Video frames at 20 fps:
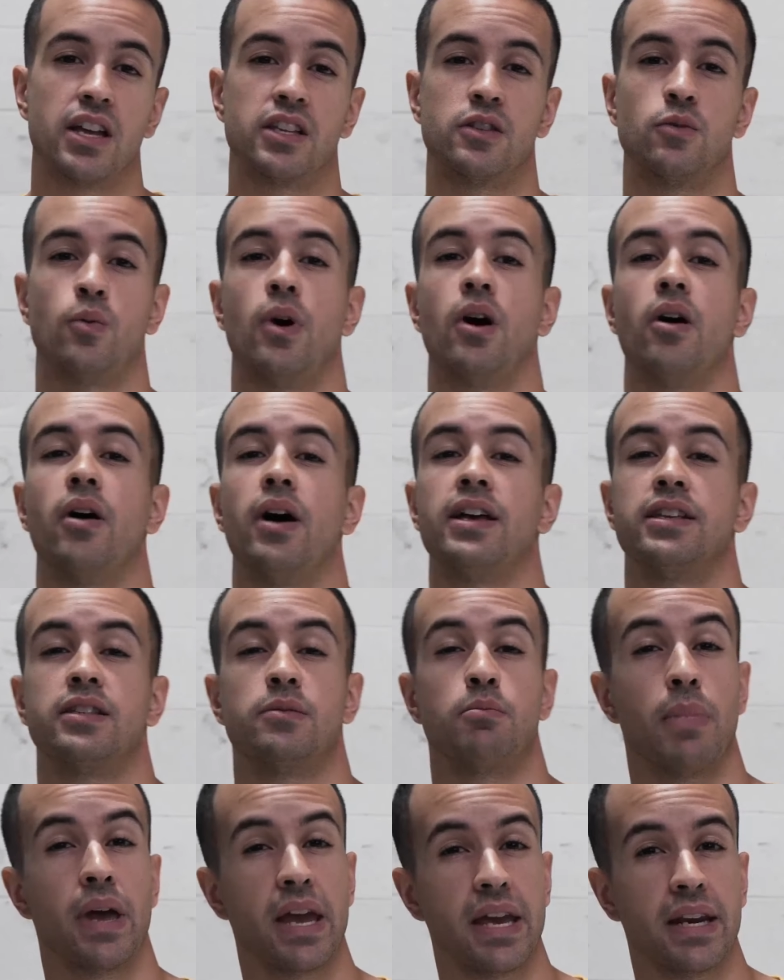as well
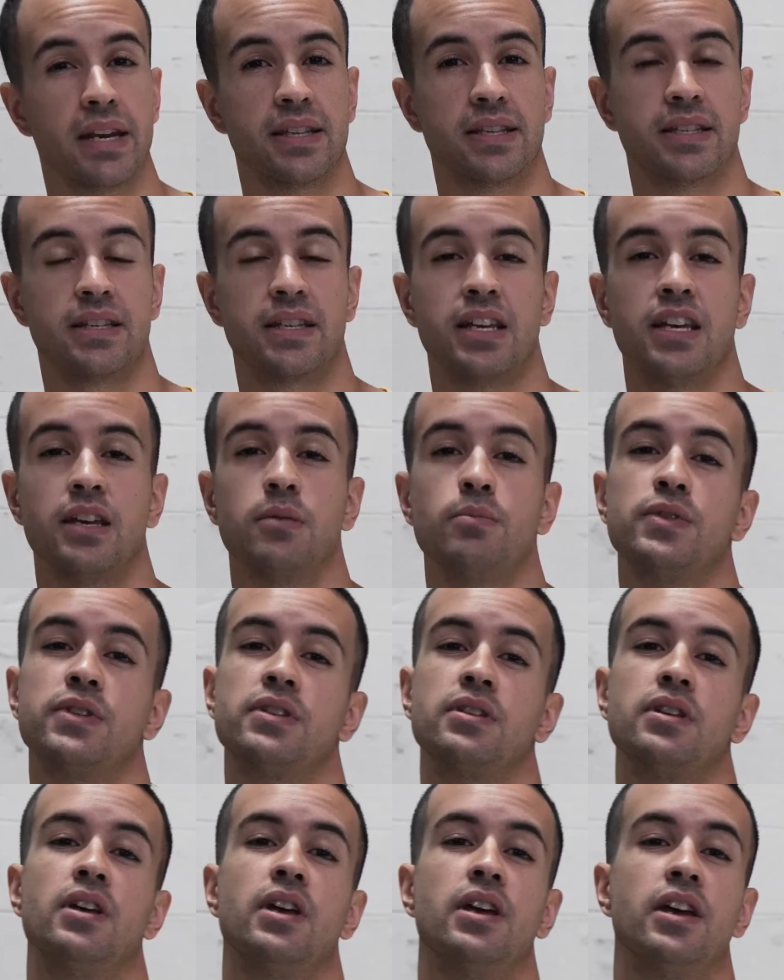as maintenance
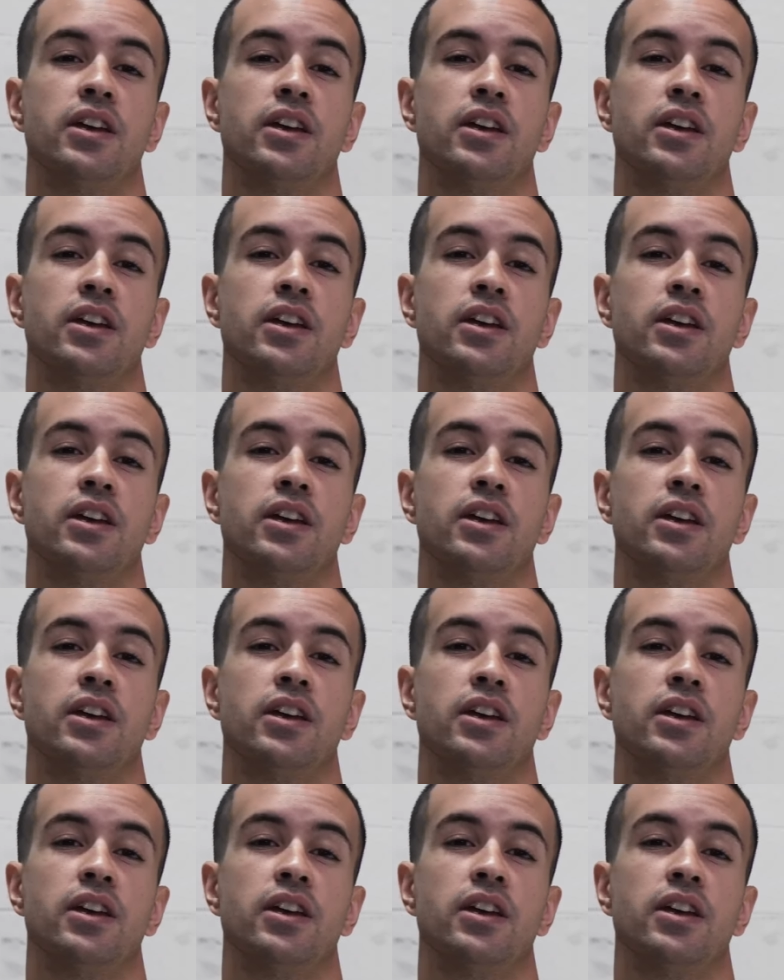tips,